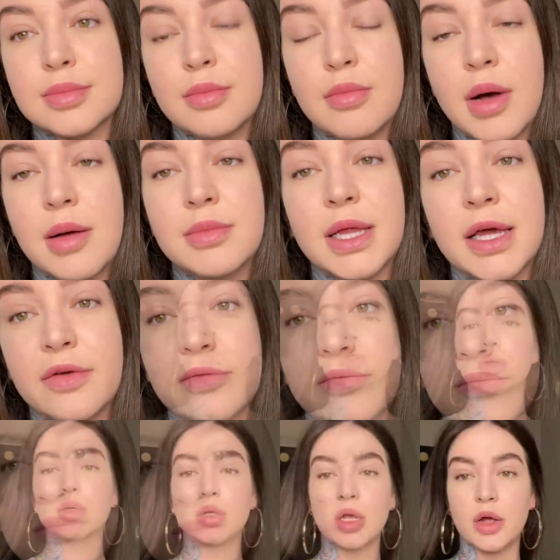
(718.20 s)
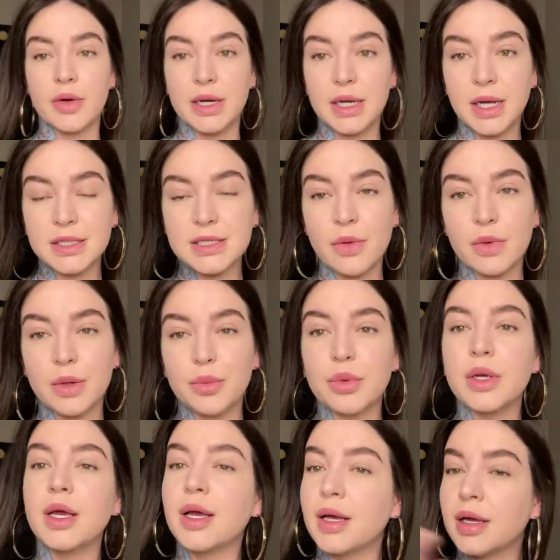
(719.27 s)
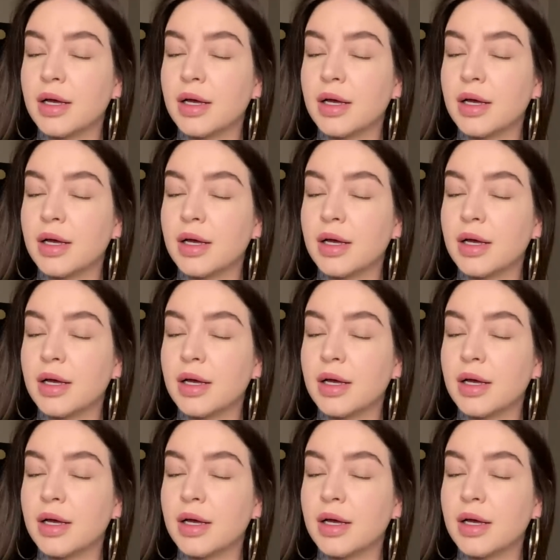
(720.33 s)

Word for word: mom life. All right, next I wanna bring